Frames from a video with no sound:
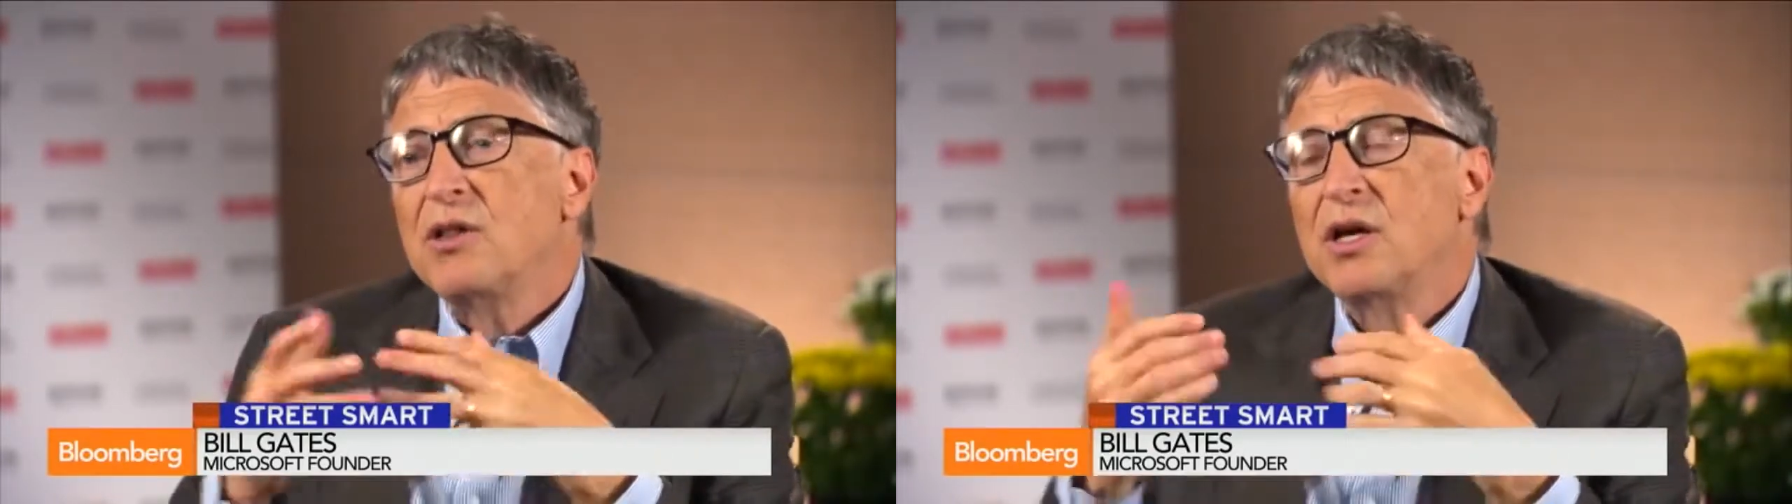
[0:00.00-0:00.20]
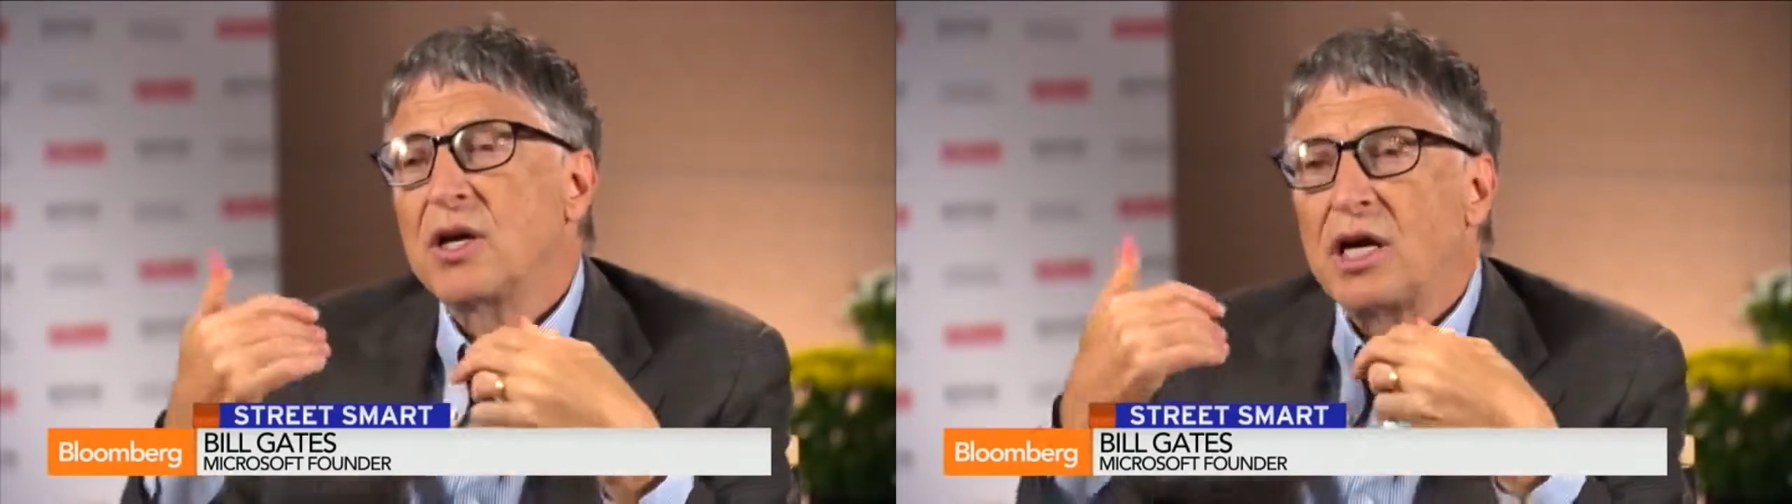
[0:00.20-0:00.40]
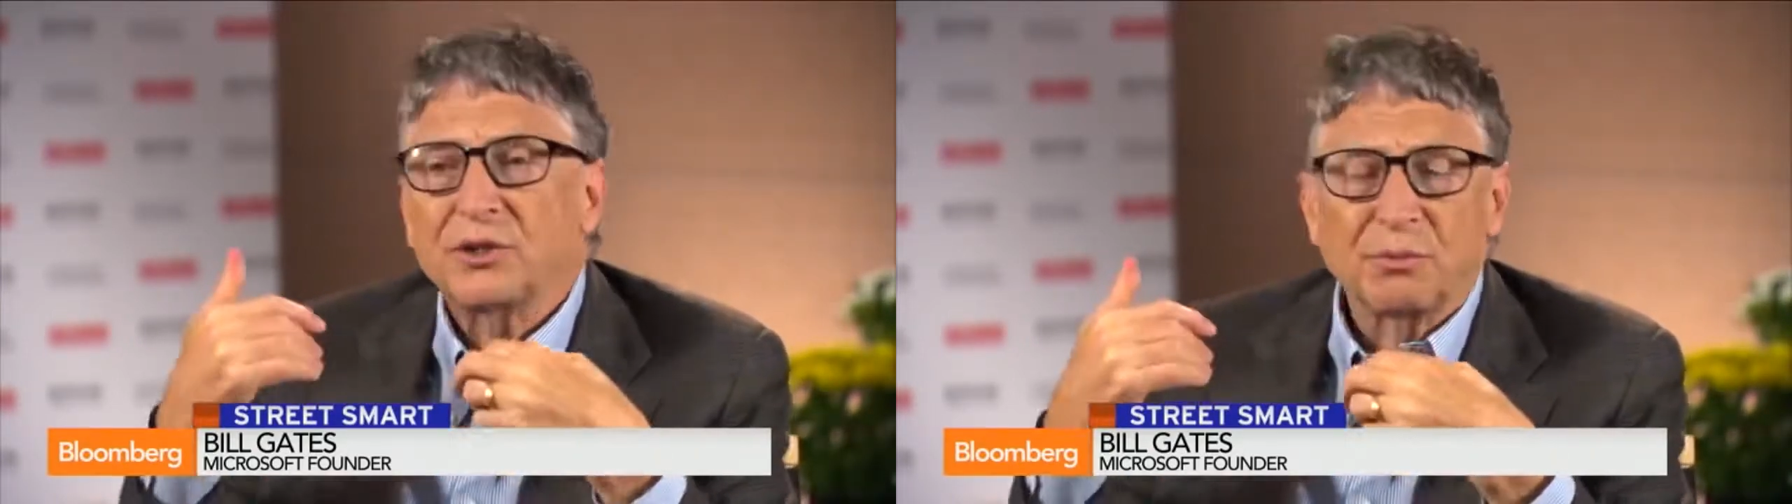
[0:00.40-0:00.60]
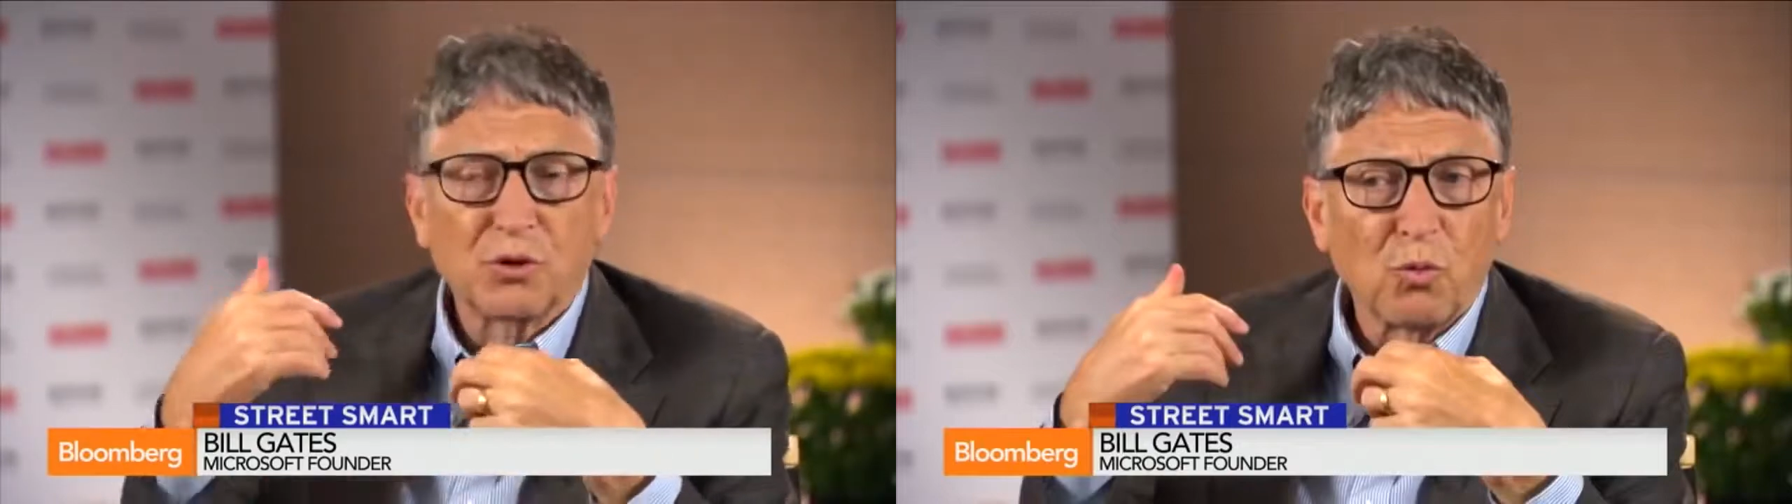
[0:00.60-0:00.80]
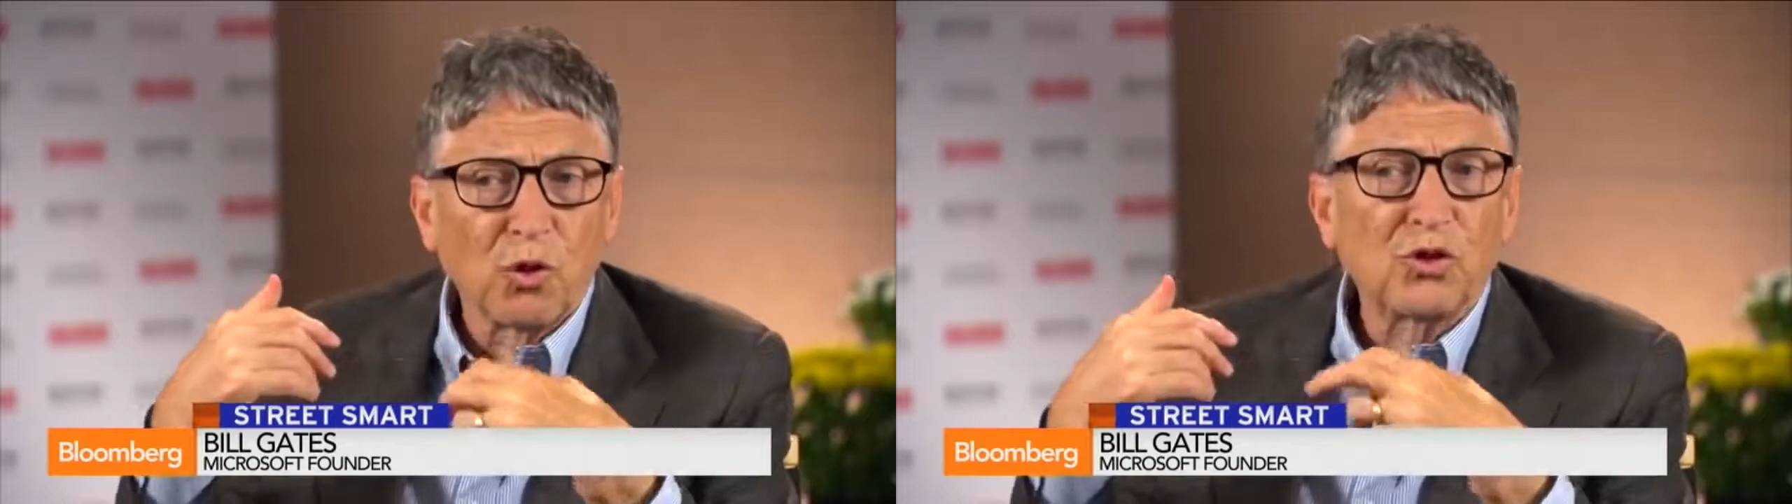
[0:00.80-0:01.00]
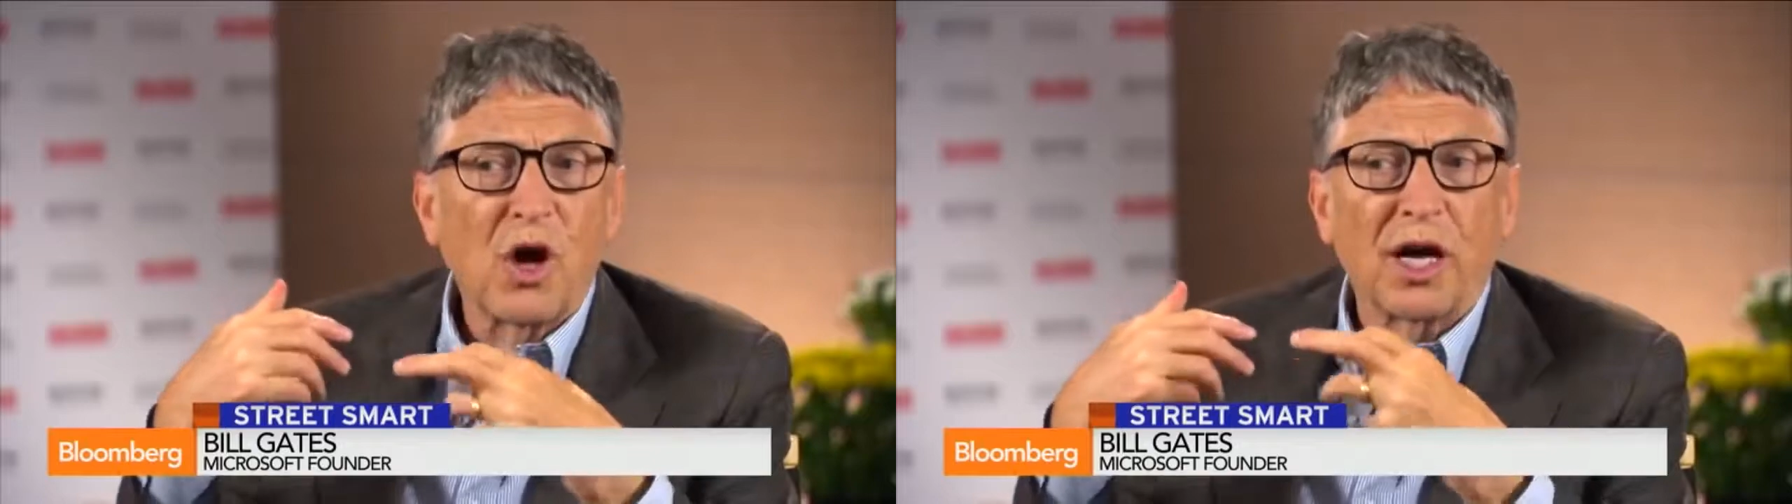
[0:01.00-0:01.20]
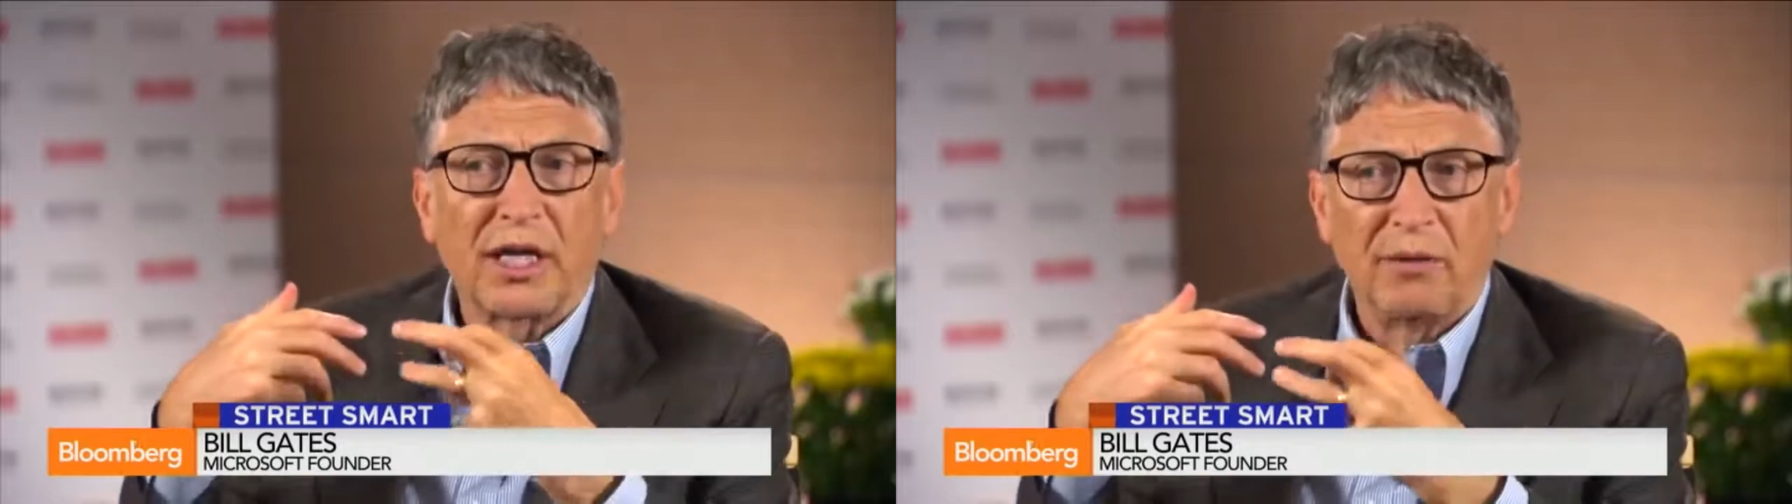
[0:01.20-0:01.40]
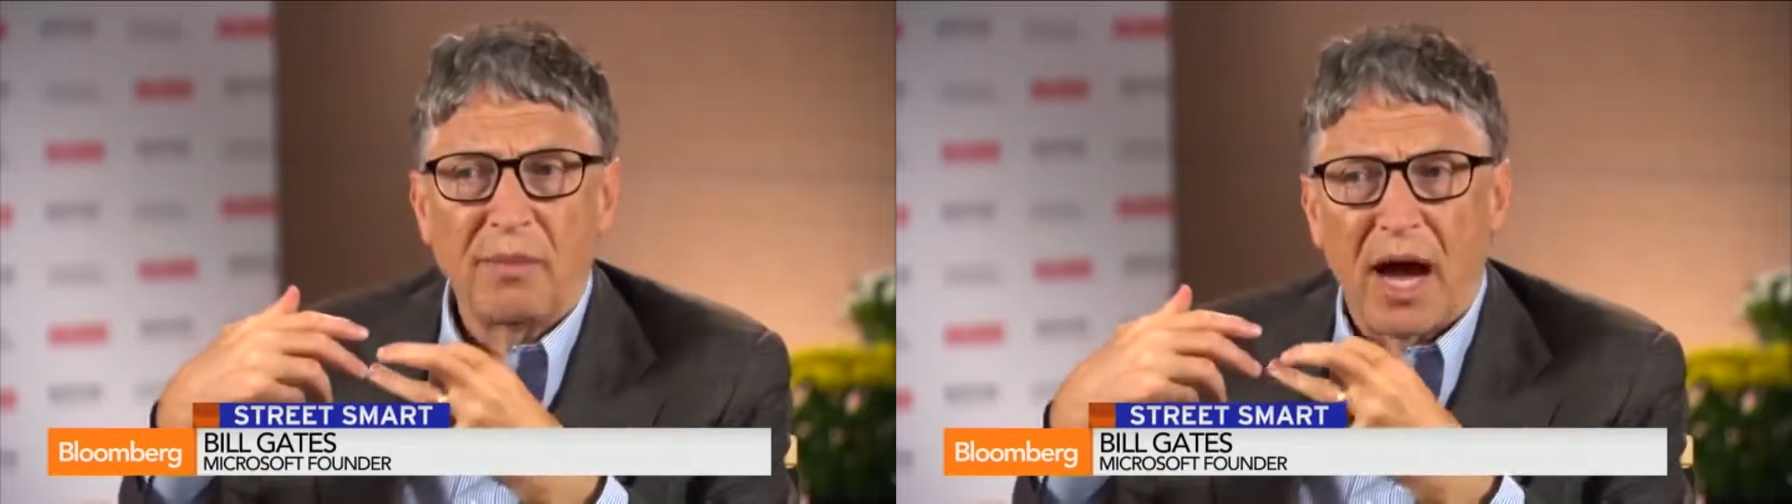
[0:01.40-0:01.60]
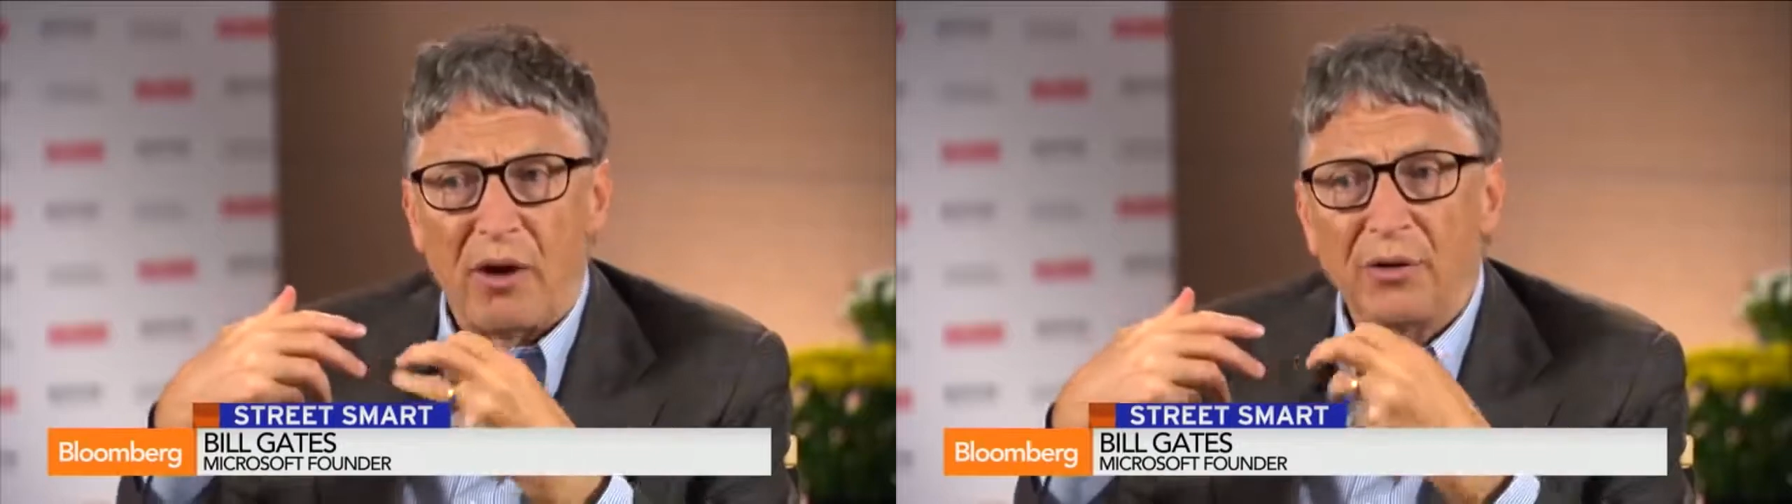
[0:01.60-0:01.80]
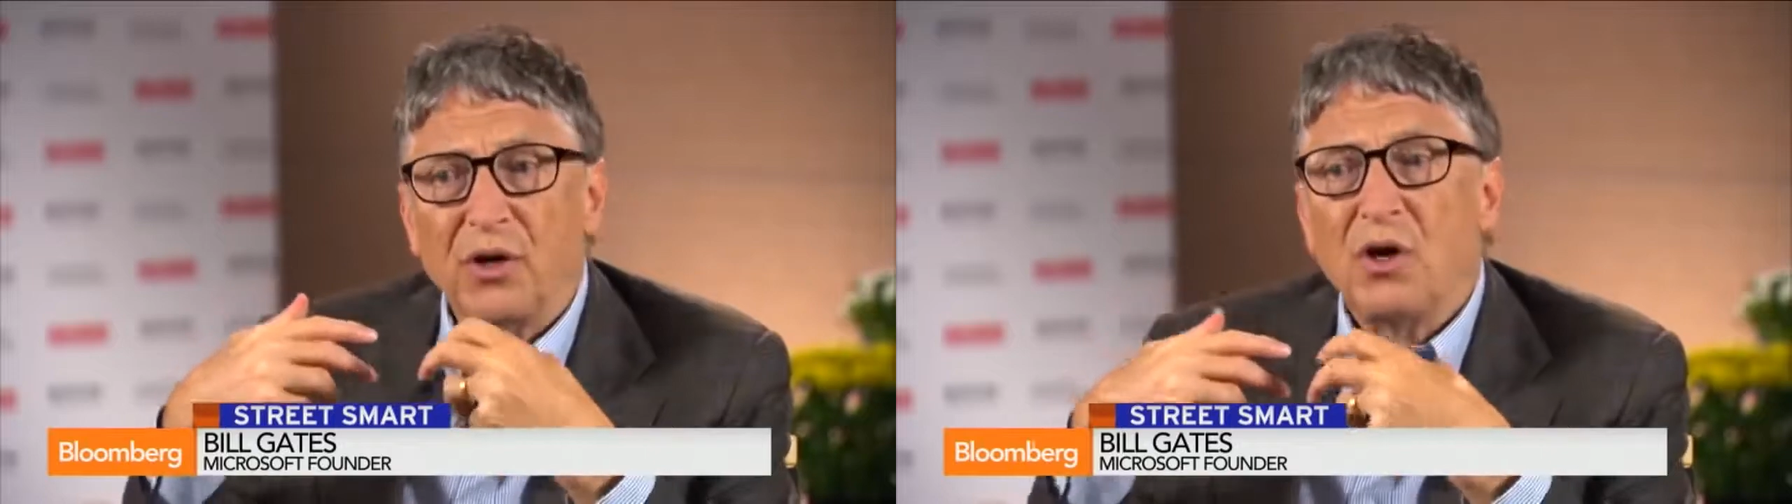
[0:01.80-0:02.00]
The customers we're talking
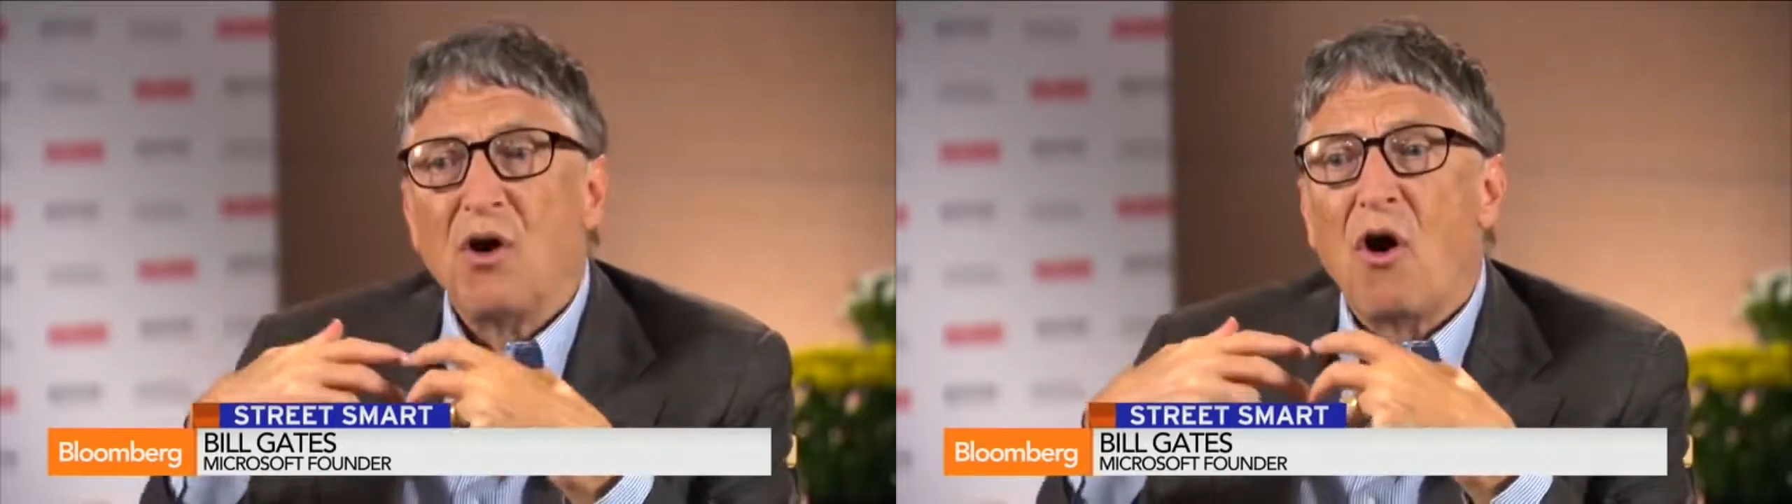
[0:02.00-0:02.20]
about